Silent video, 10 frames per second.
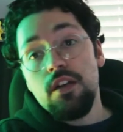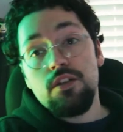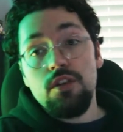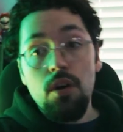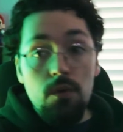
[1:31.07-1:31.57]

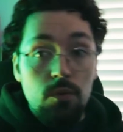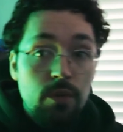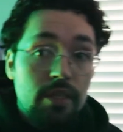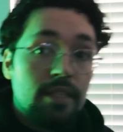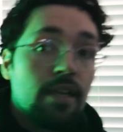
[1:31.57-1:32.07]
So
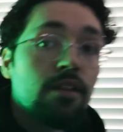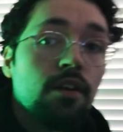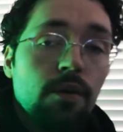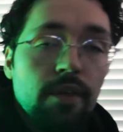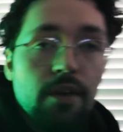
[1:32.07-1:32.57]
we decided to
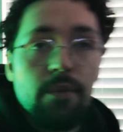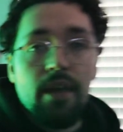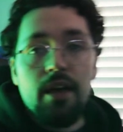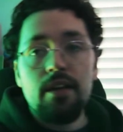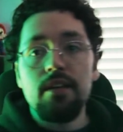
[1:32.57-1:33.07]
go there. We
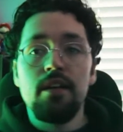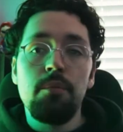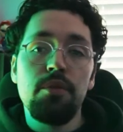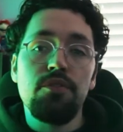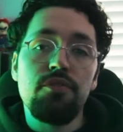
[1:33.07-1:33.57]
had a
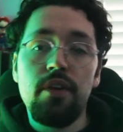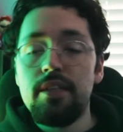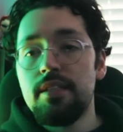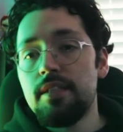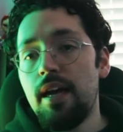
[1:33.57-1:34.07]
couple of friends